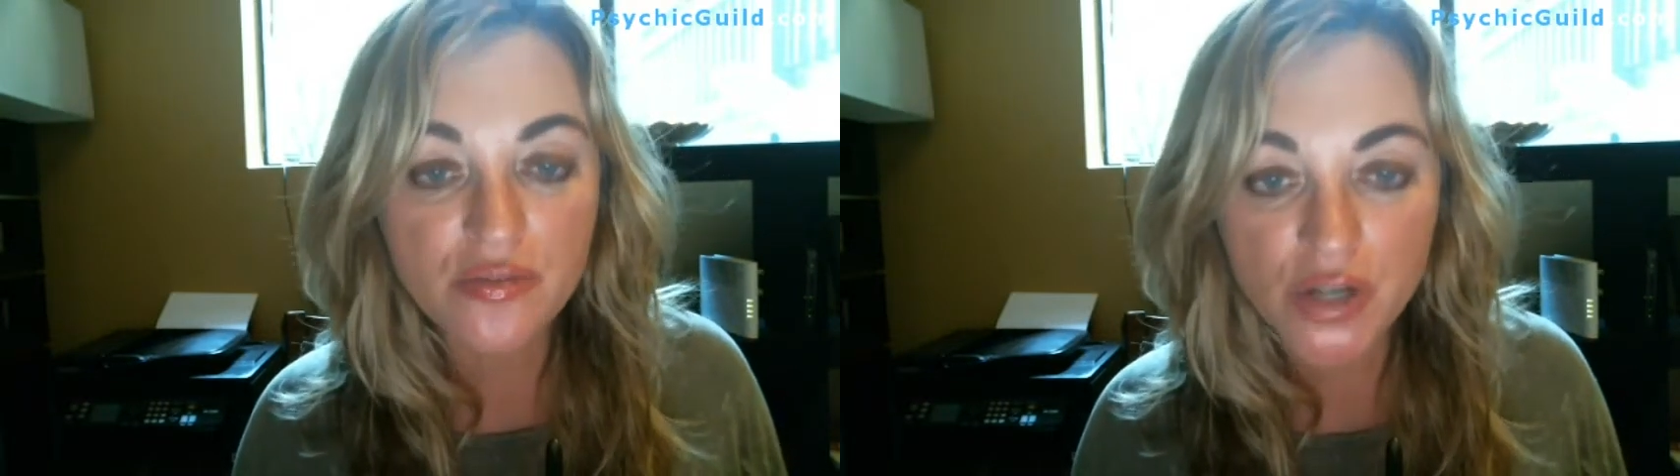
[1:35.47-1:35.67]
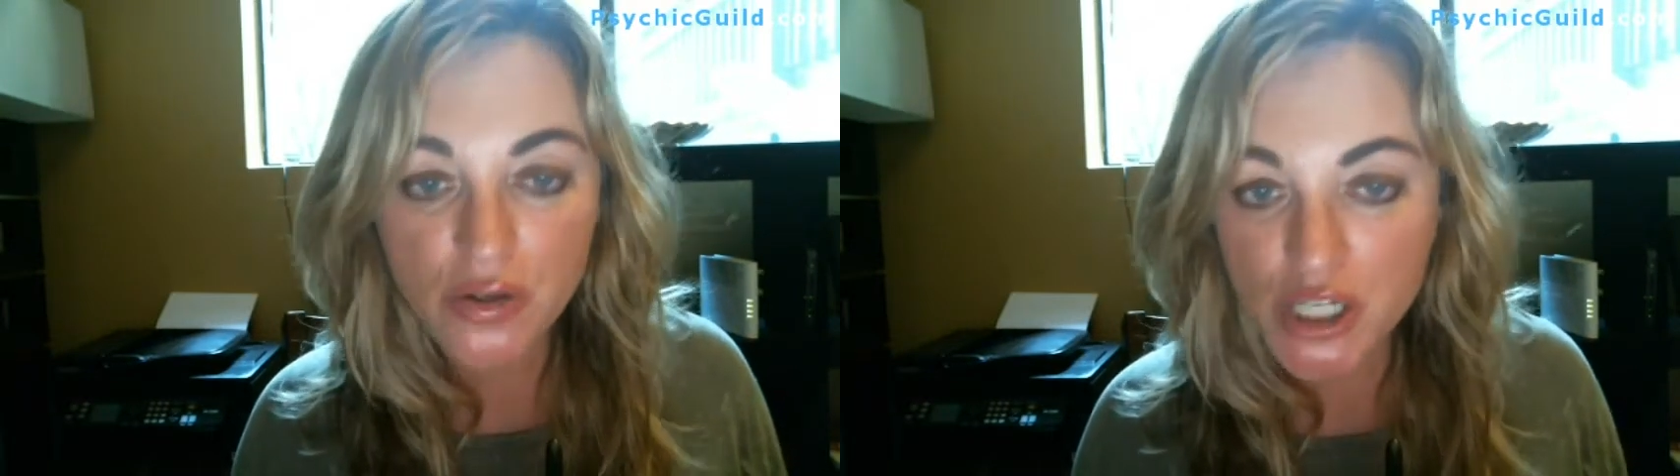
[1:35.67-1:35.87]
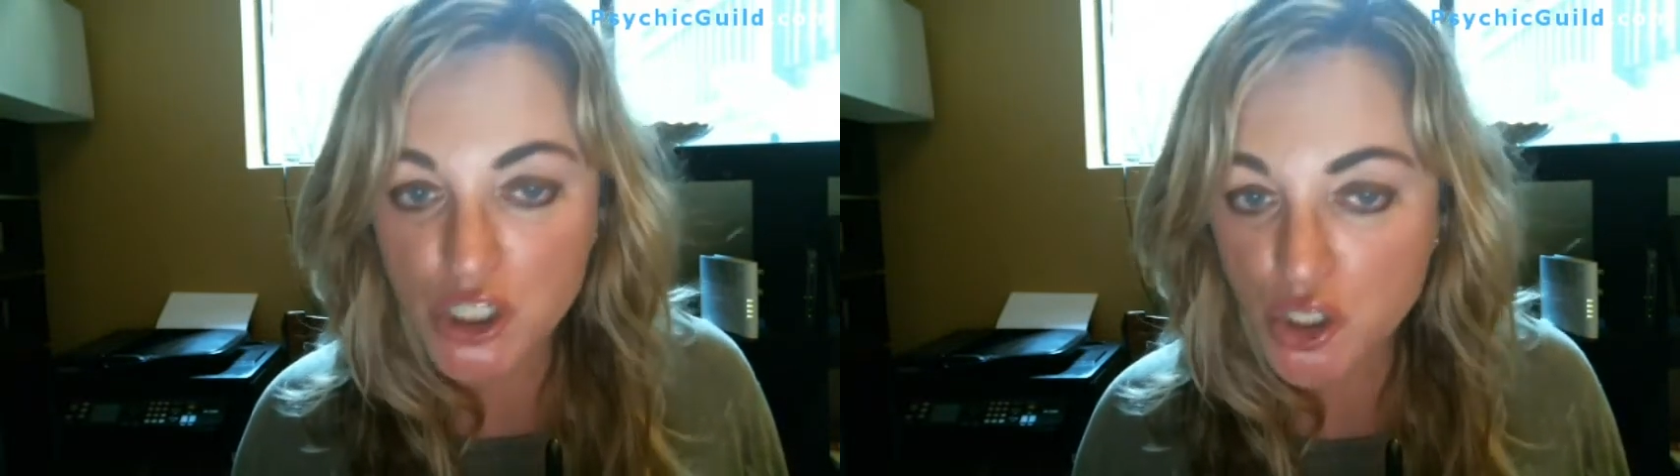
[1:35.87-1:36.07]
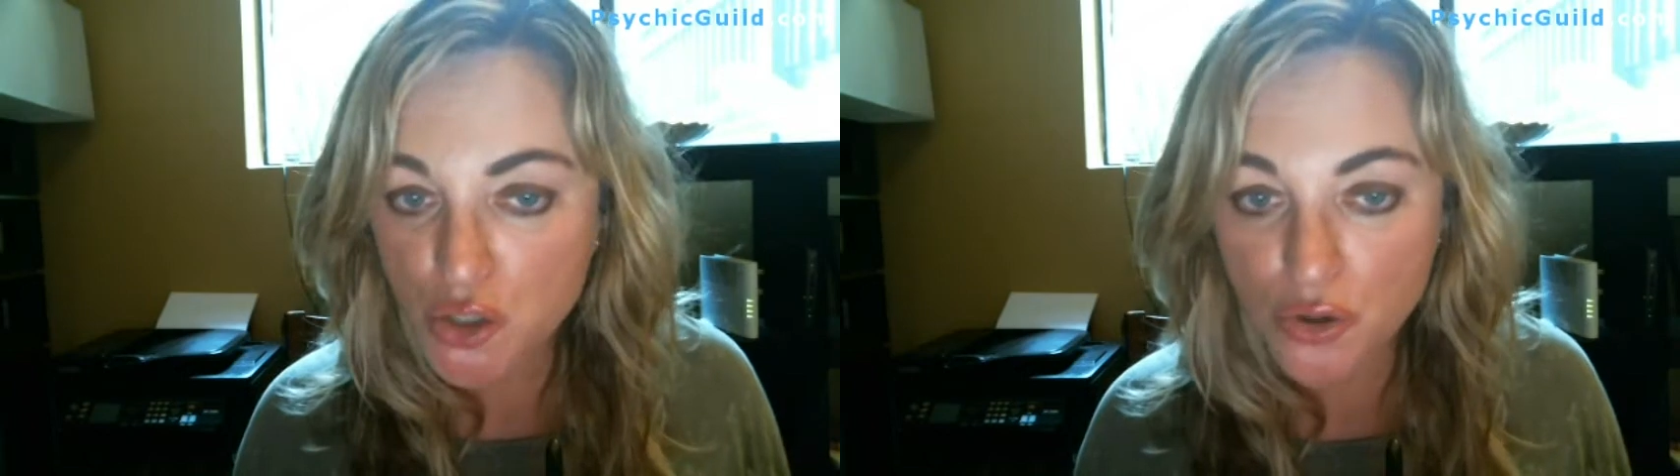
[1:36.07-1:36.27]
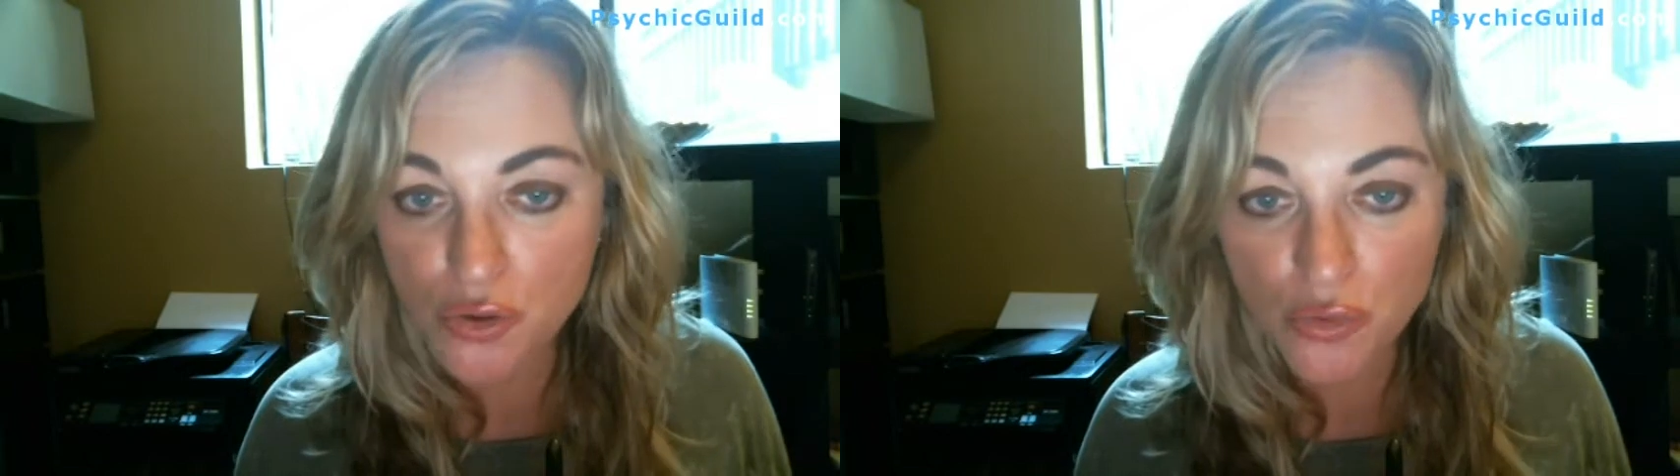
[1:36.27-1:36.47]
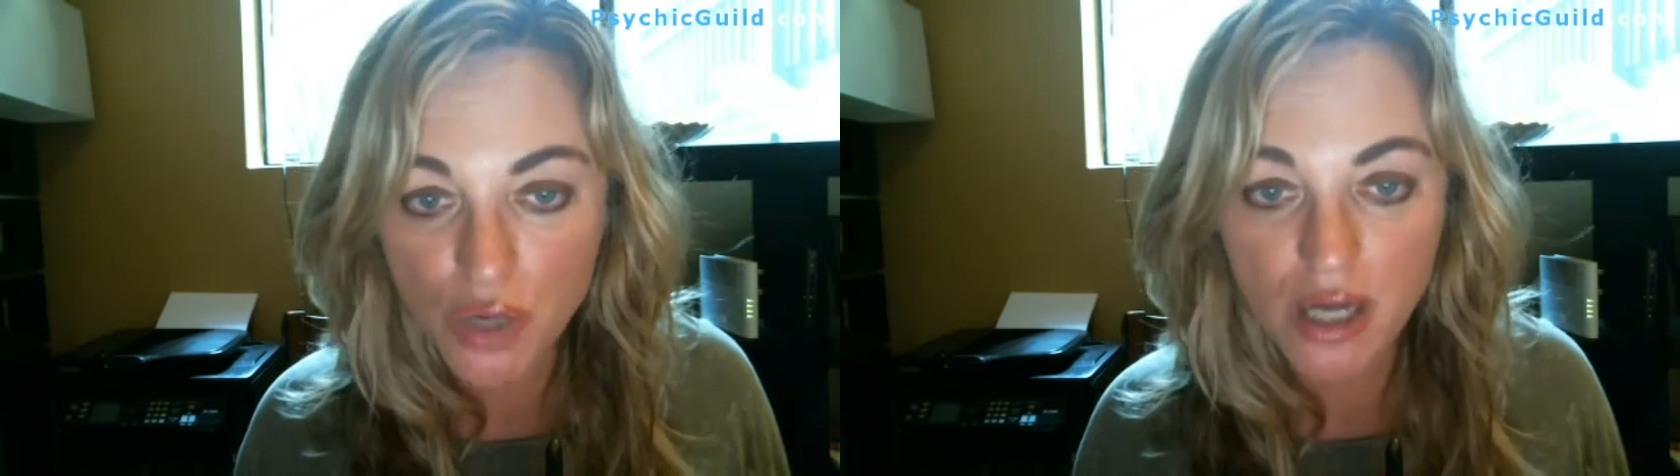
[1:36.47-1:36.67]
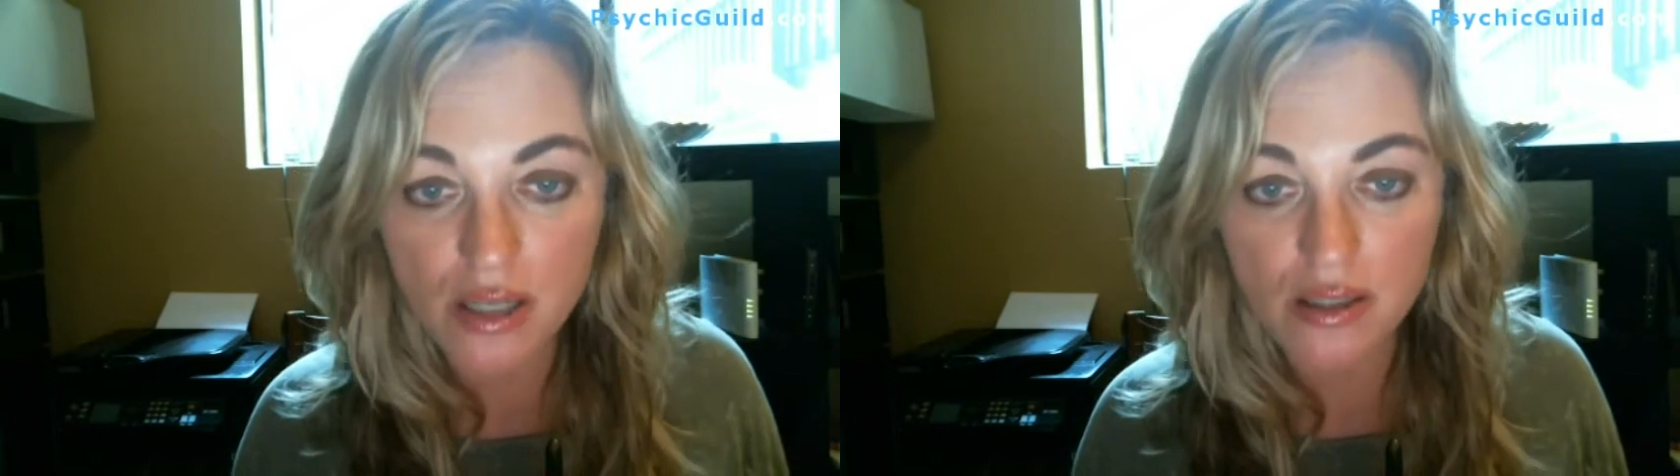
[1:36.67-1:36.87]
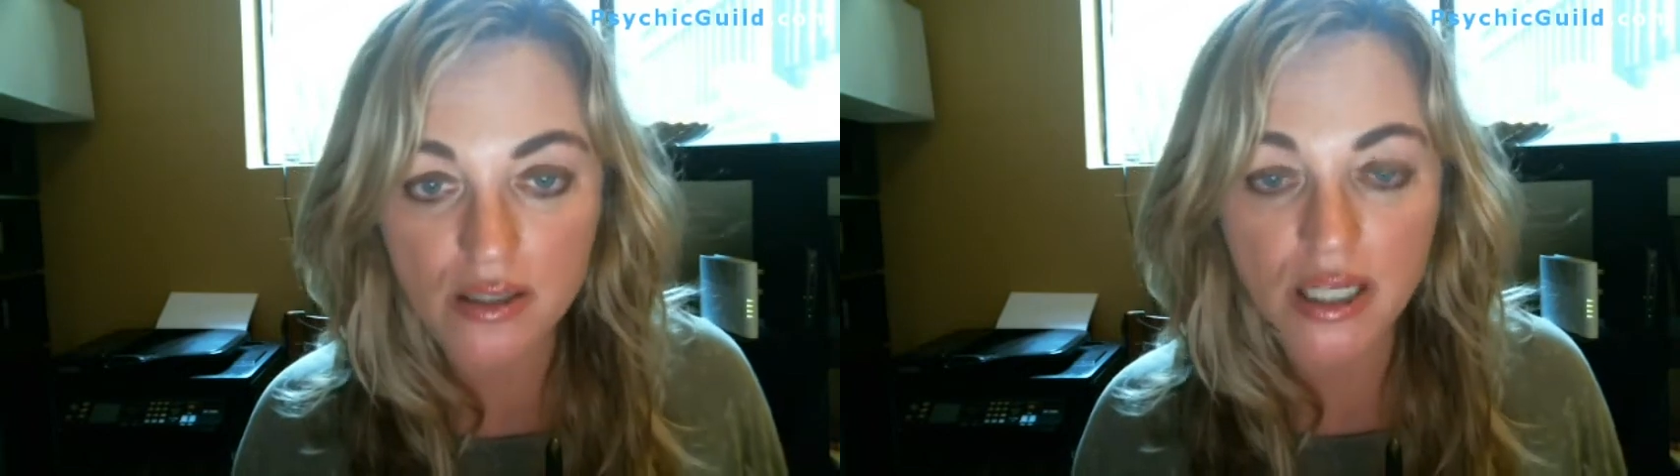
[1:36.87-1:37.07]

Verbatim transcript: very short run